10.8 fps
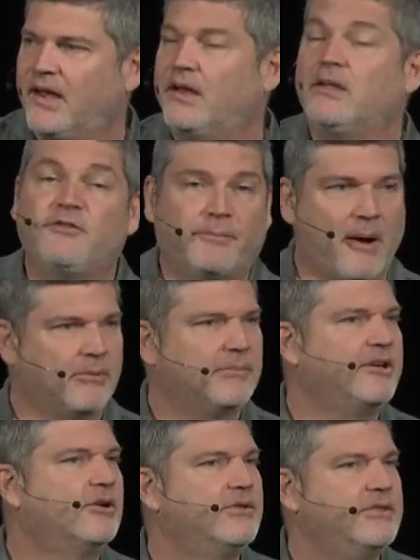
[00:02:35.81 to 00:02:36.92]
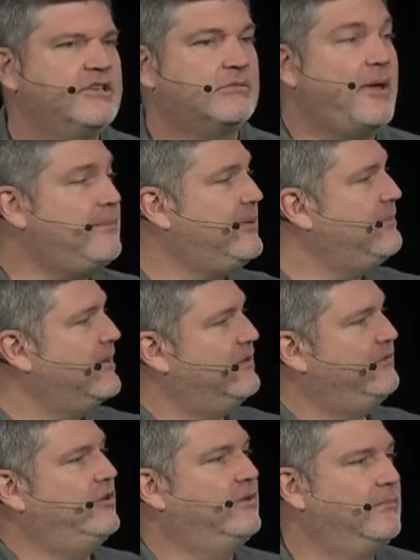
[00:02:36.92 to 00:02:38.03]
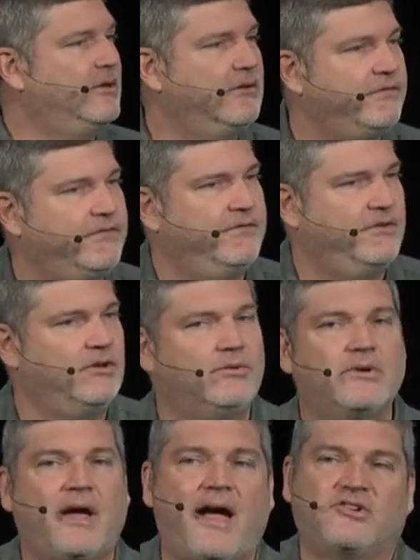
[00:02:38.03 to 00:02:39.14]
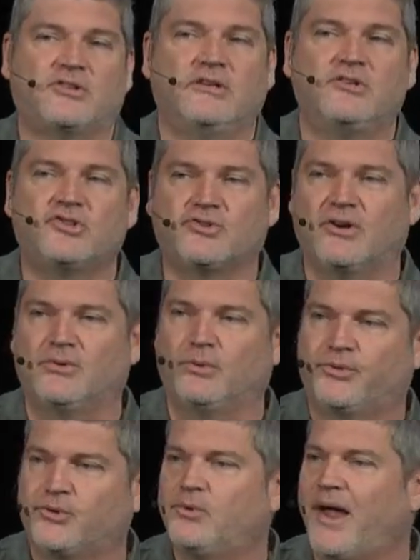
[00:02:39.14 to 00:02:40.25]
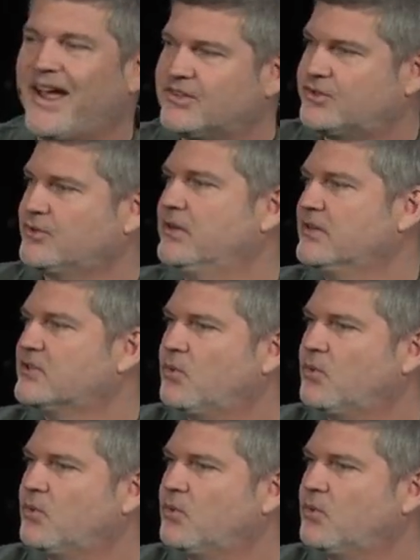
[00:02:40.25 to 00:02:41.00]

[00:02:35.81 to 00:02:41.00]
Uh, you've probably heard this. Maybe many of you, many of you actually struggled through answering